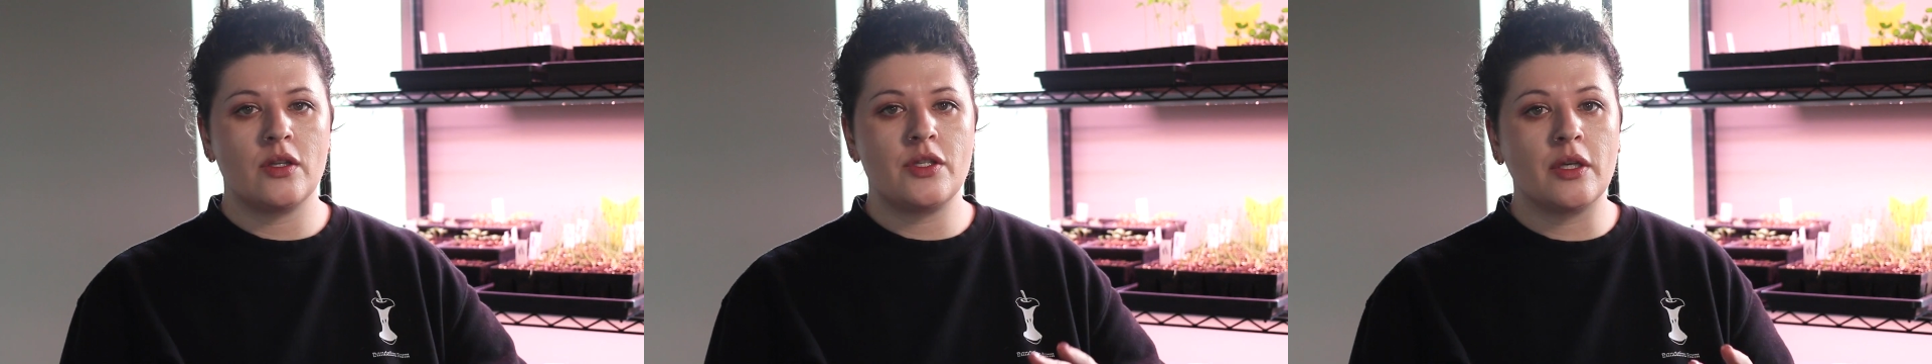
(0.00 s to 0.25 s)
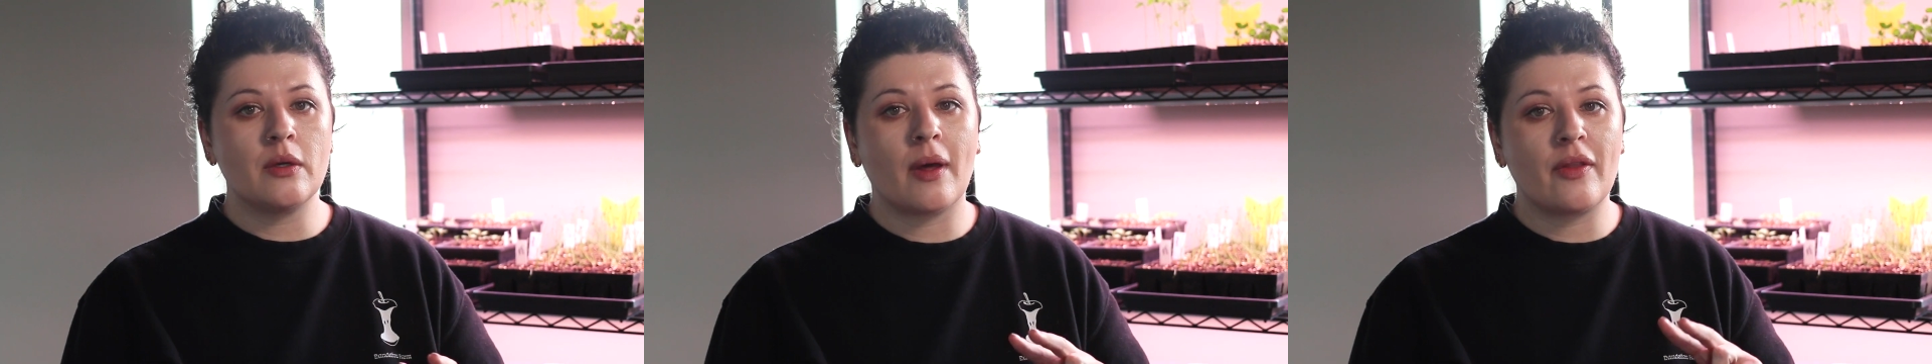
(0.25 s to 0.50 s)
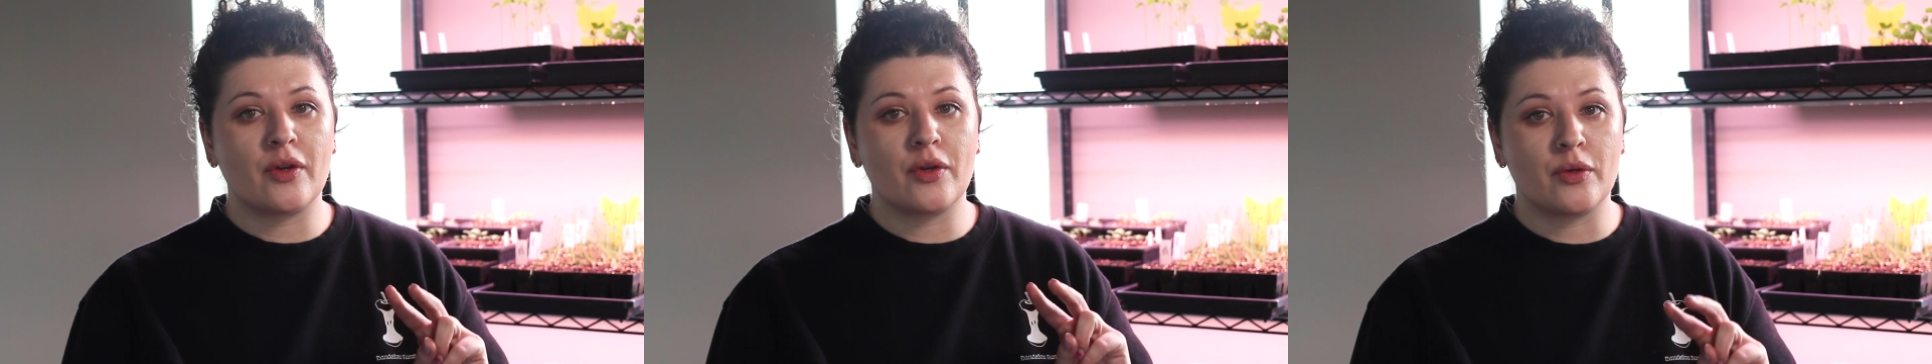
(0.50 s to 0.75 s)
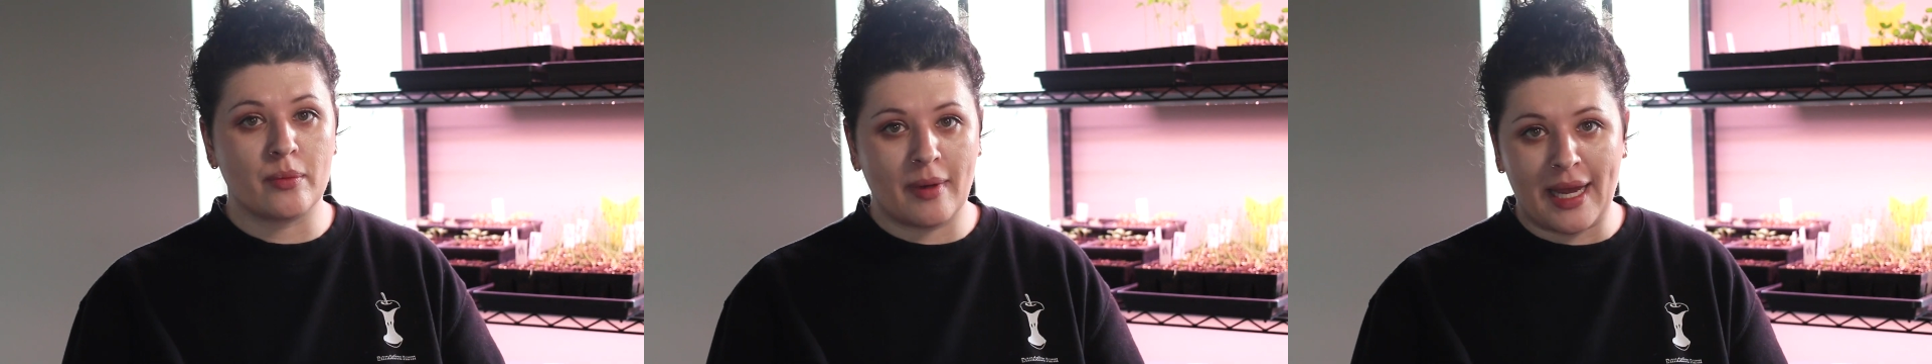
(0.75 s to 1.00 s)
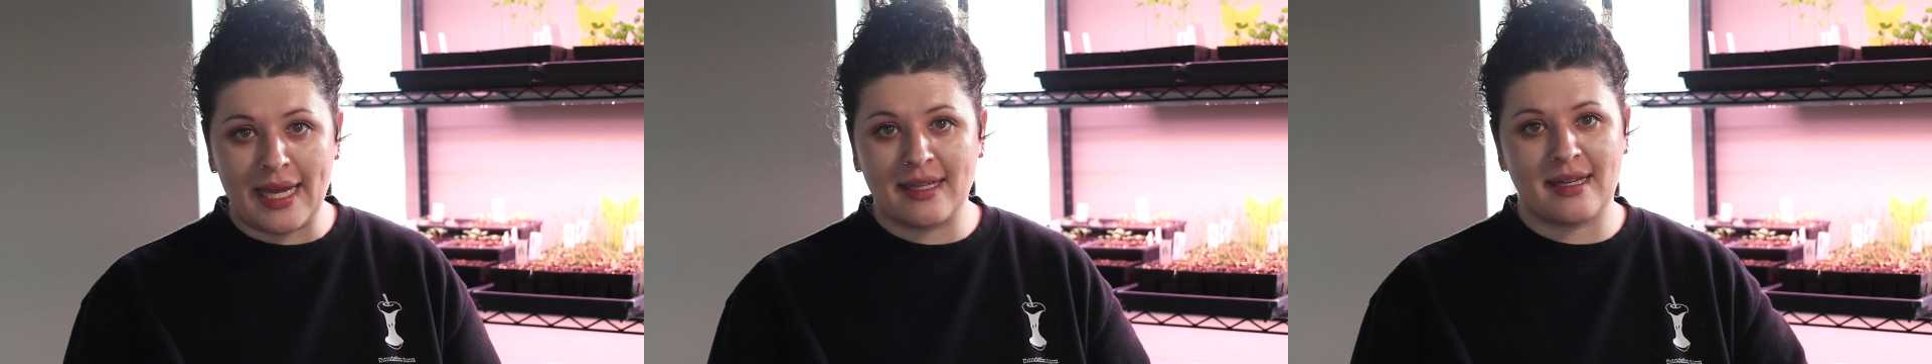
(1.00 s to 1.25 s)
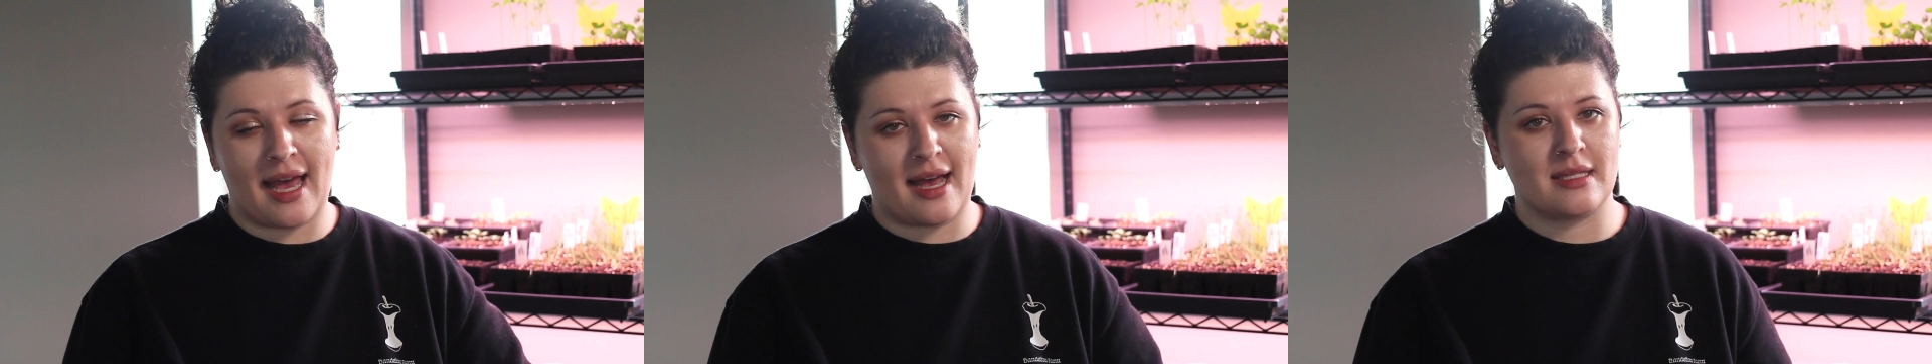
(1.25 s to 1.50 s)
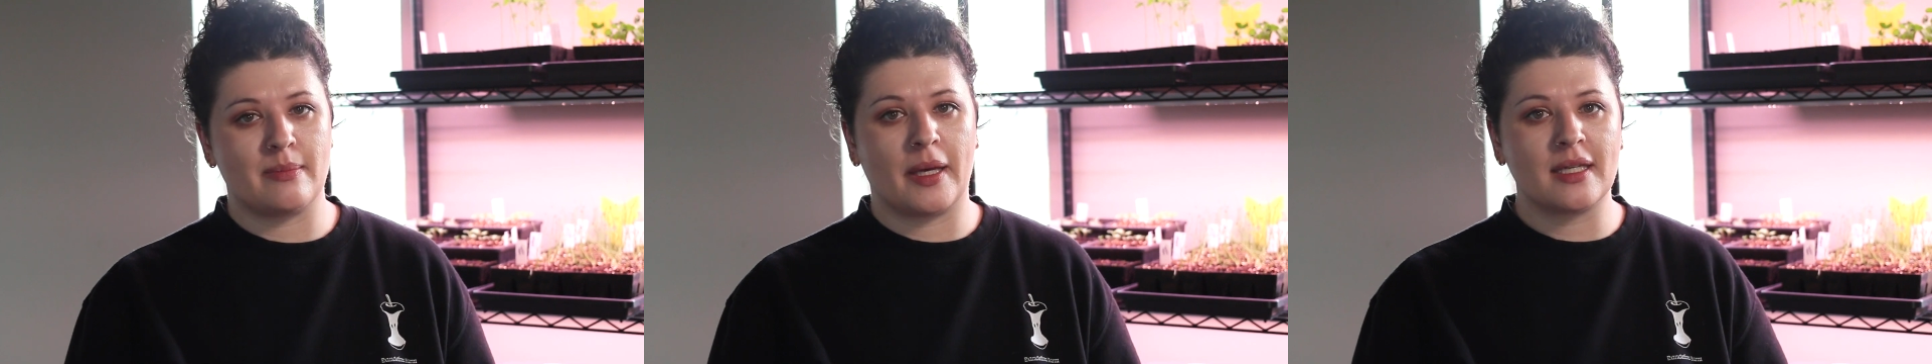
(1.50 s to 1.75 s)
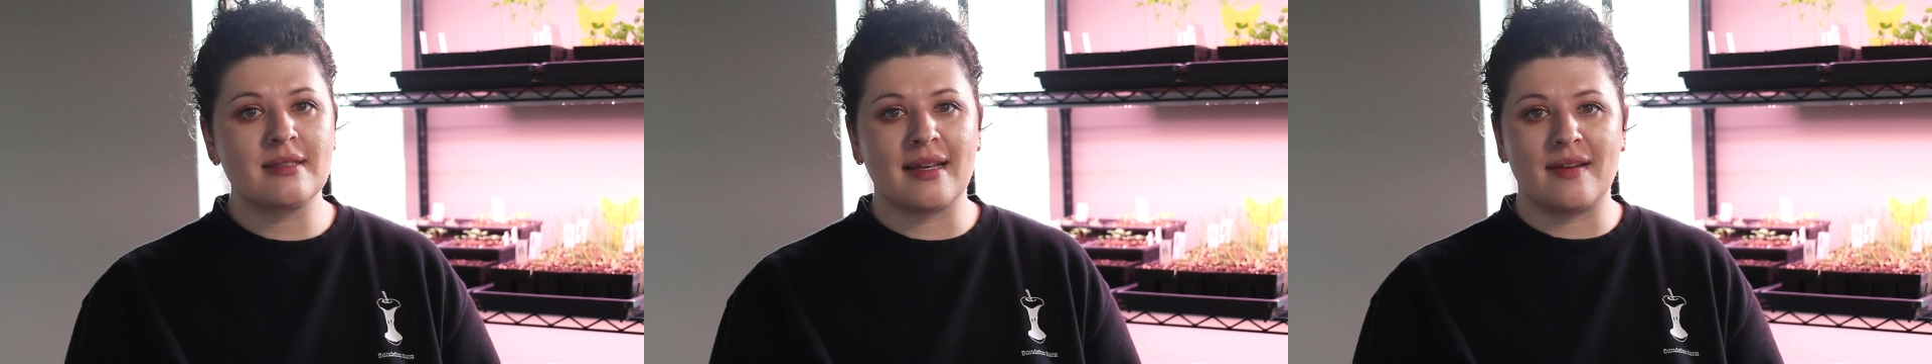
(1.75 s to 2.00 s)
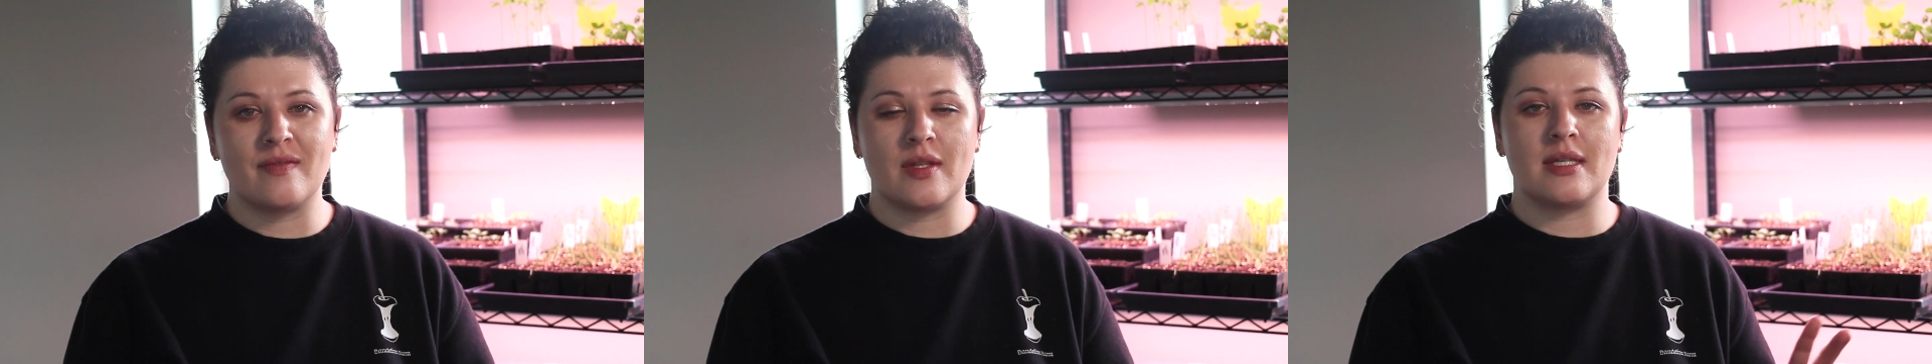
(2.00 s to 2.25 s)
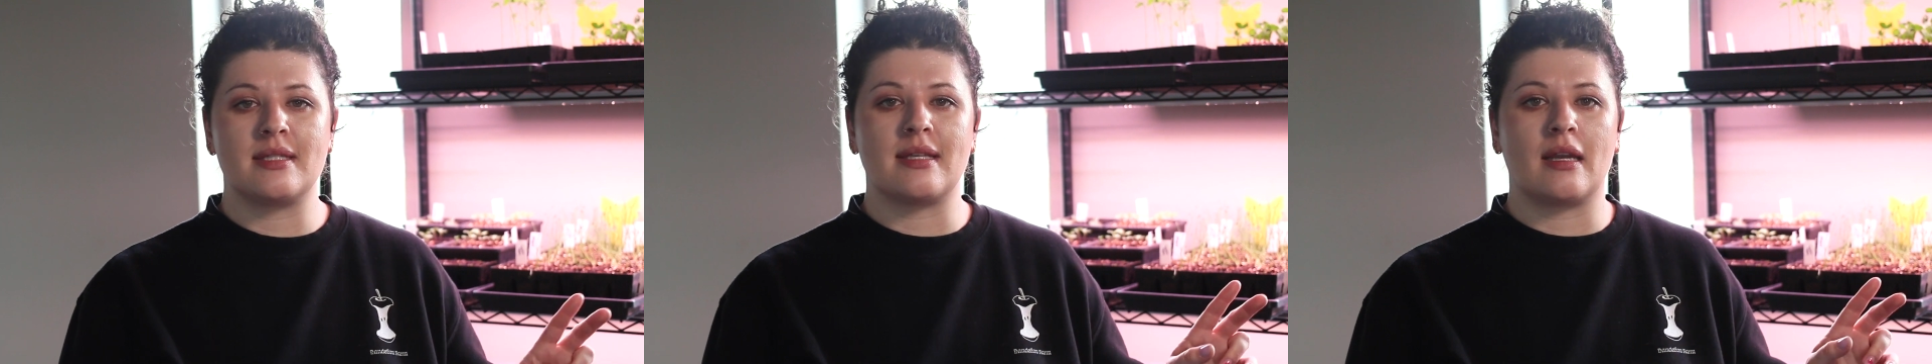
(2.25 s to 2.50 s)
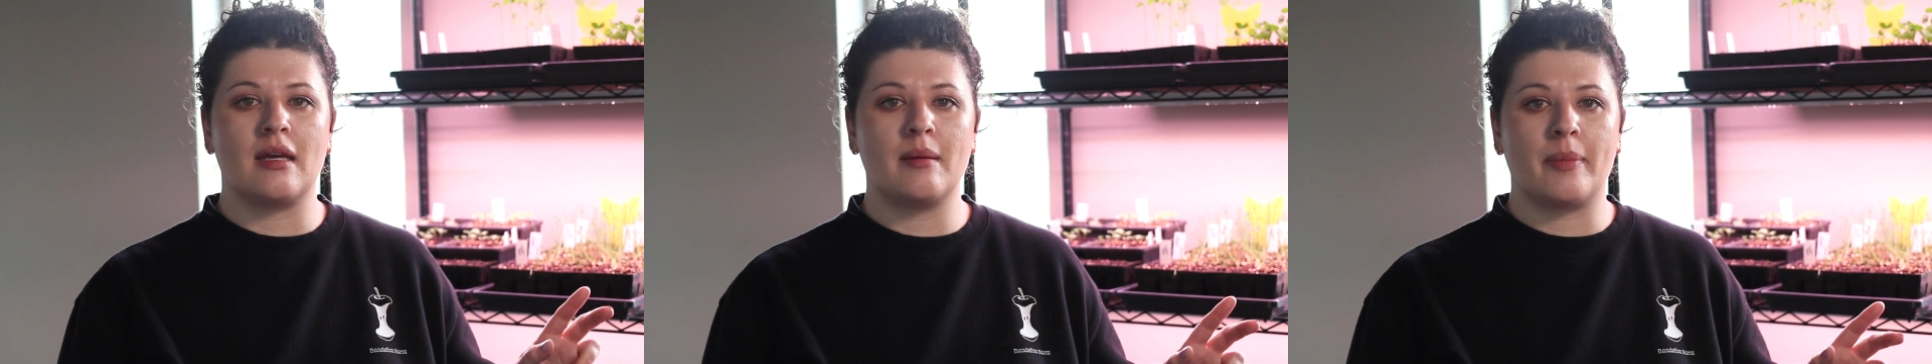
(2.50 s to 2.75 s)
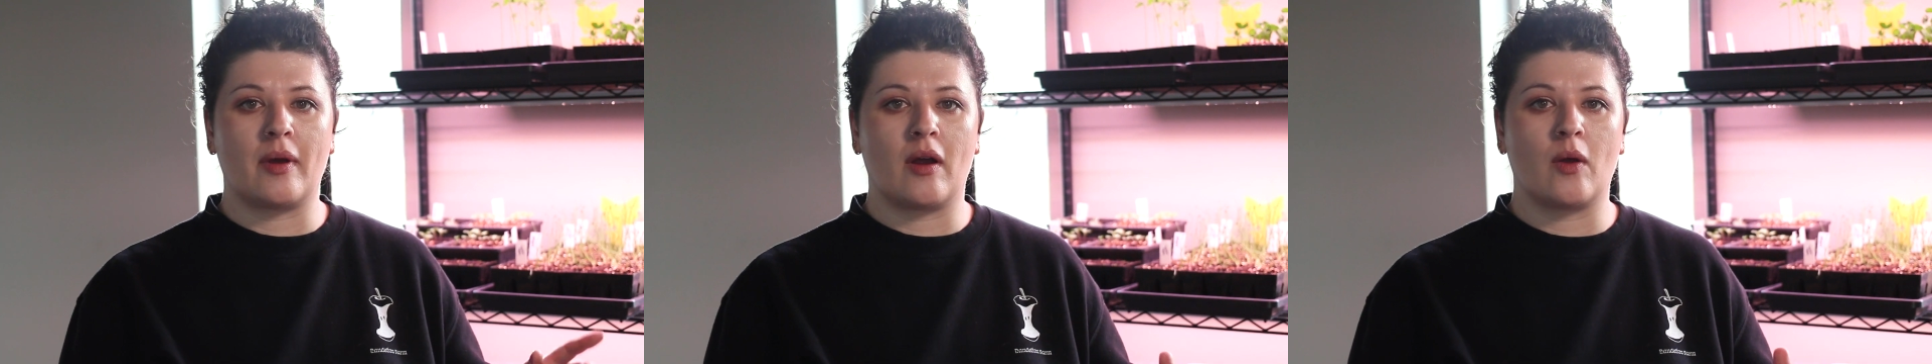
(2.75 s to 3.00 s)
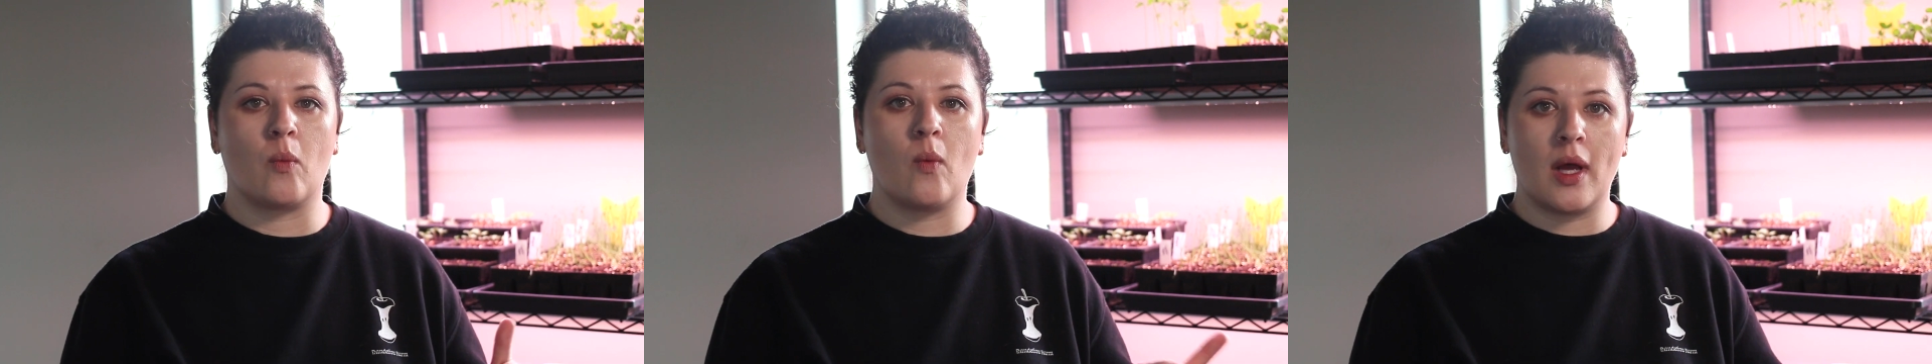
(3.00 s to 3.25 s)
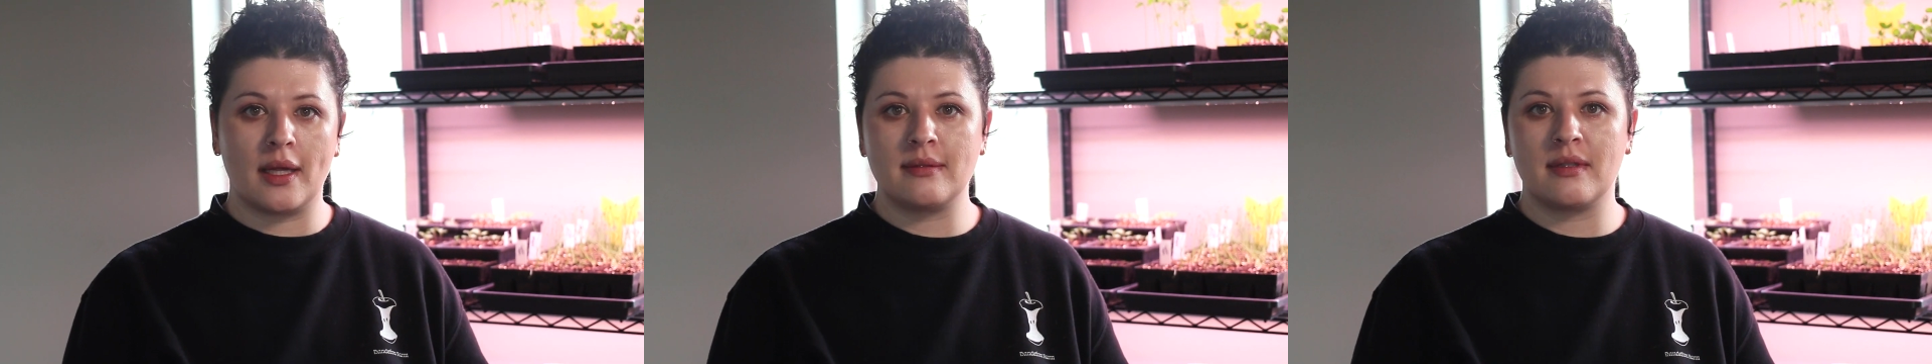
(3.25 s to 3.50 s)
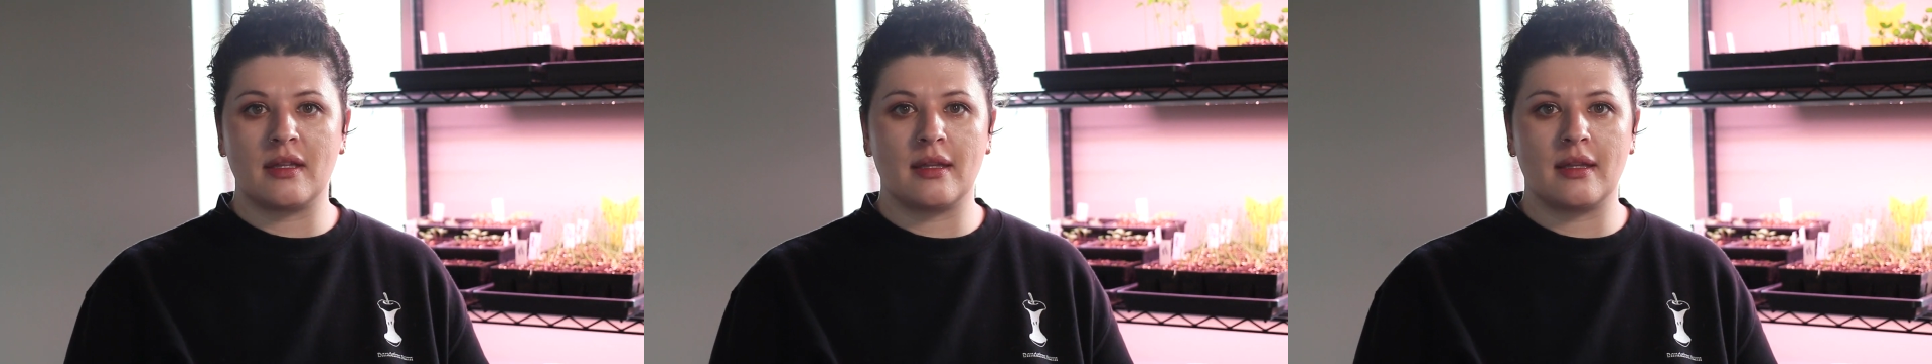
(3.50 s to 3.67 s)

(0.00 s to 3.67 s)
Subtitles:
2 other great aspects of this setup are, one,